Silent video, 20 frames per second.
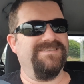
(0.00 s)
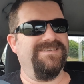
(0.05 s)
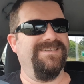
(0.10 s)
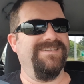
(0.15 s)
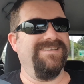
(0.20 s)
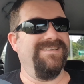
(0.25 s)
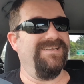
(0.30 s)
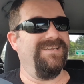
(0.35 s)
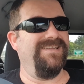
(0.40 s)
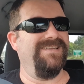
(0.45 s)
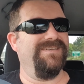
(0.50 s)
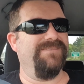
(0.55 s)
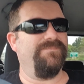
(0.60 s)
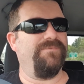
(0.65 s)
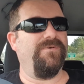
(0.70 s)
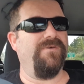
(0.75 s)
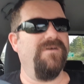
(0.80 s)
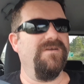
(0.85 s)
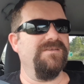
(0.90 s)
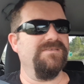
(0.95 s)
in an
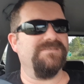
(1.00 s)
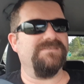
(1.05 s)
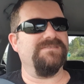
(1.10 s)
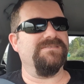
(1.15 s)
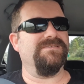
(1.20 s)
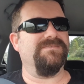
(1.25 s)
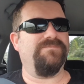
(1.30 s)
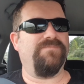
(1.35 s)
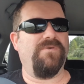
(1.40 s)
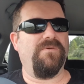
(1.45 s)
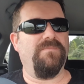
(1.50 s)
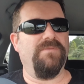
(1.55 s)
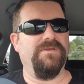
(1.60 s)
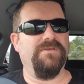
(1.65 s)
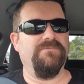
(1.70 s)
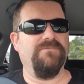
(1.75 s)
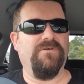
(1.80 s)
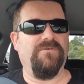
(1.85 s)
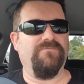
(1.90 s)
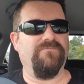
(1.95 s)
enterprise is probably
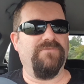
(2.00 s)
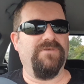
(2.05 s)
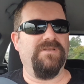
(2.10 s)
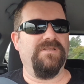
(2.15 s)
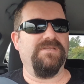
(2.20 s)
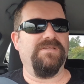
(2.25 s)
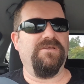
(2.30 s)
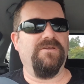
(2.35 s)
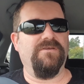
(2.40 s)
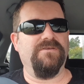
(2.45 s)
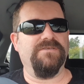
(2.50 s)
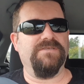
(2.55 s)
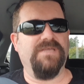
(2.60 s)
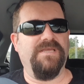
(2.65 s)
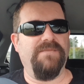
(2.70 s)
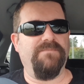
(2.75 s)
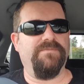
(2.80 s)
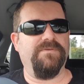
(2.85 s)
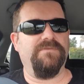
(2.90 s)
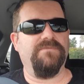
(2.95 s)
not really going to
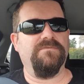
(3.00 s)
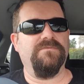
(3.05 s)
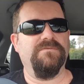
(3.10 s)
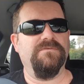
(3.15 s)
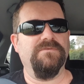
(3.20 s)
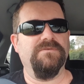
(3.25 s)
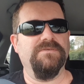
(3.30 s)
happen.